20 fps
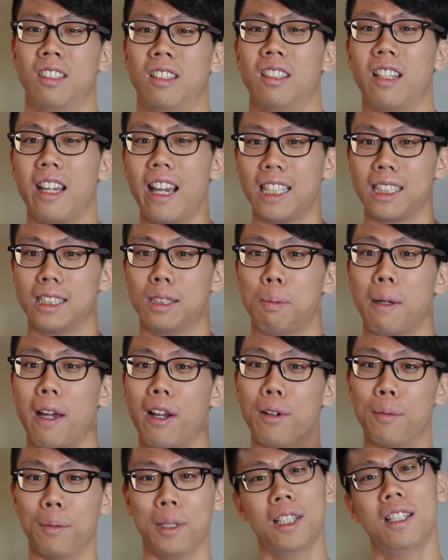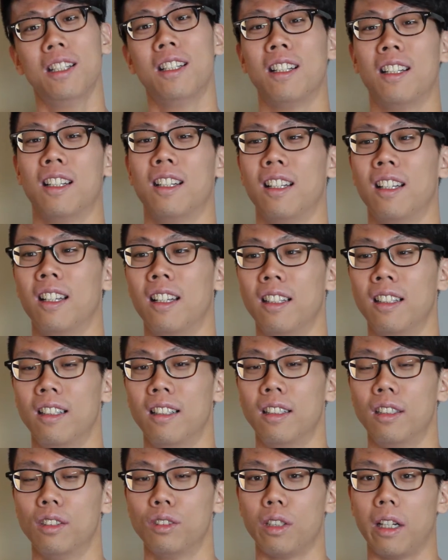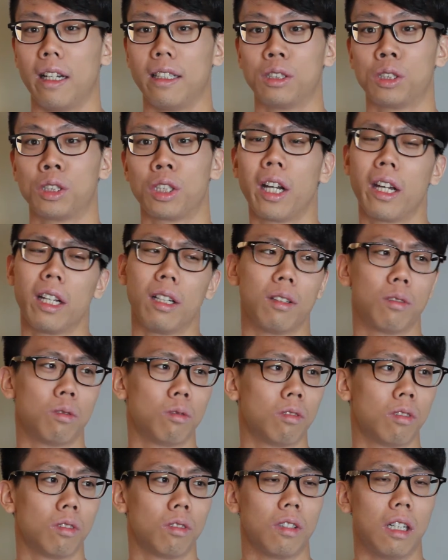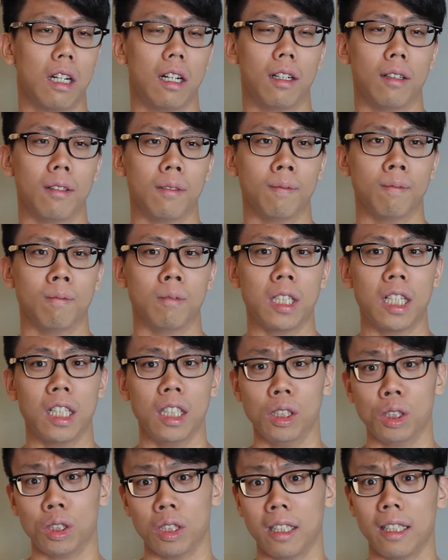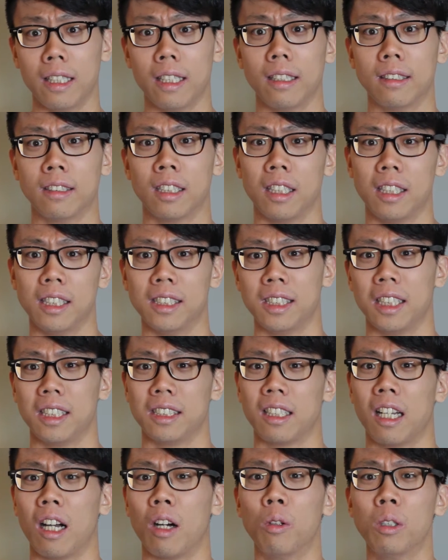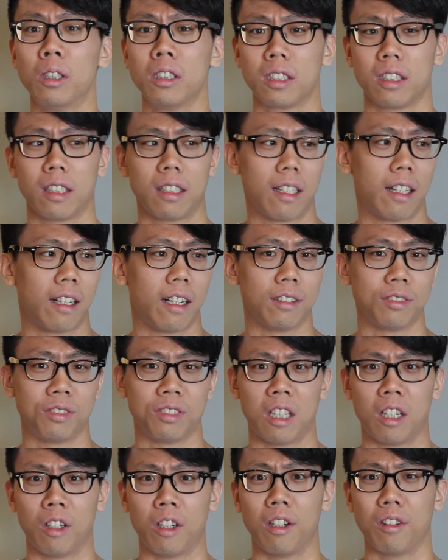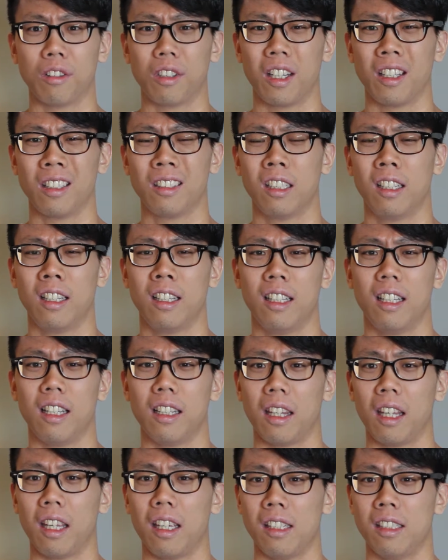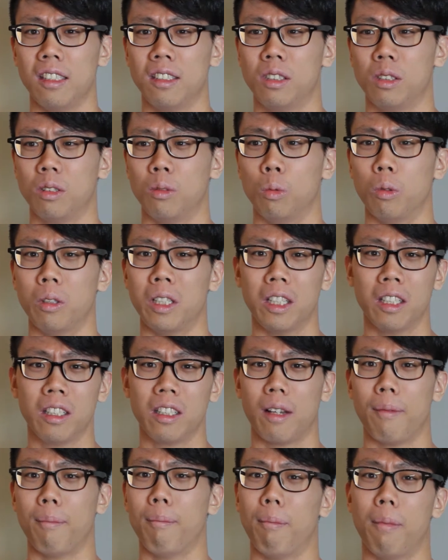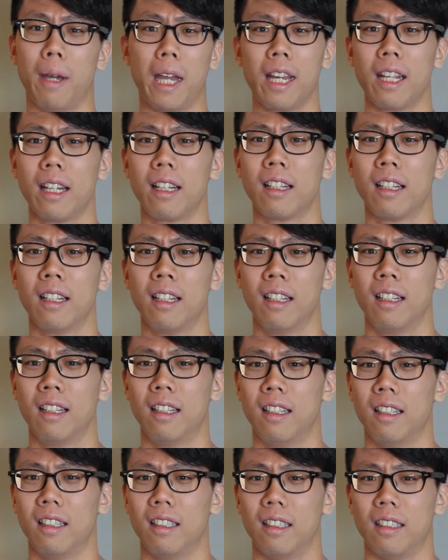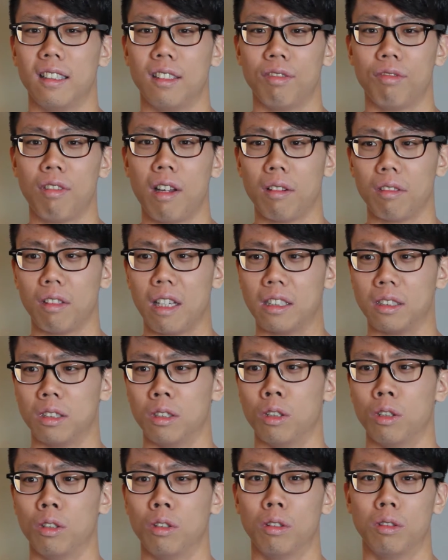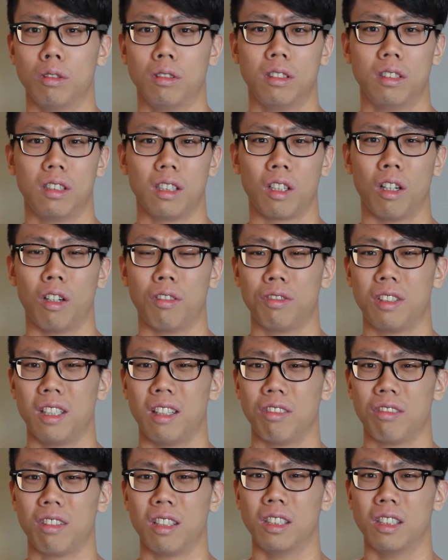experiment. So I tried initially 36 hours, and I found out that it tastes weird and bad. It felt as though the coffee have